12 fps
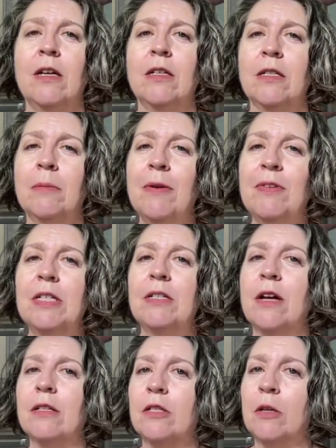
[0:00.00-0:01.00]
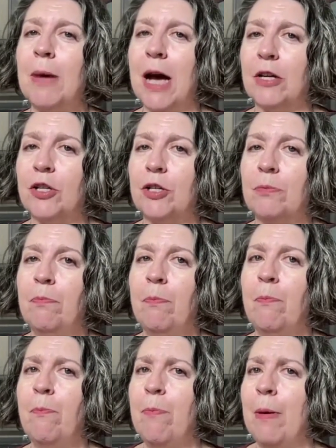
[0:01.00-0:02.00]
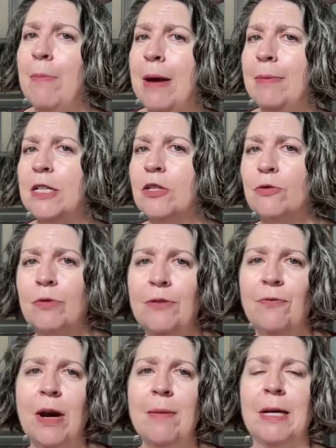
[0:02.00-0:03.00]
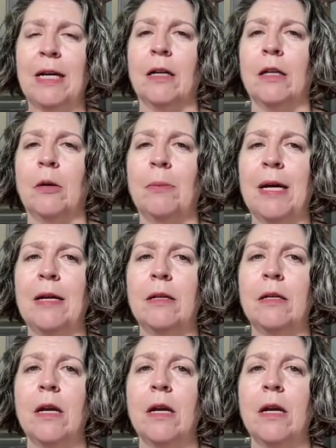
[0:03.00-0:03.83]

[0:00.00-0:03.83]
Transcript: Some of us not so much, but maybe just reframing it a little bit.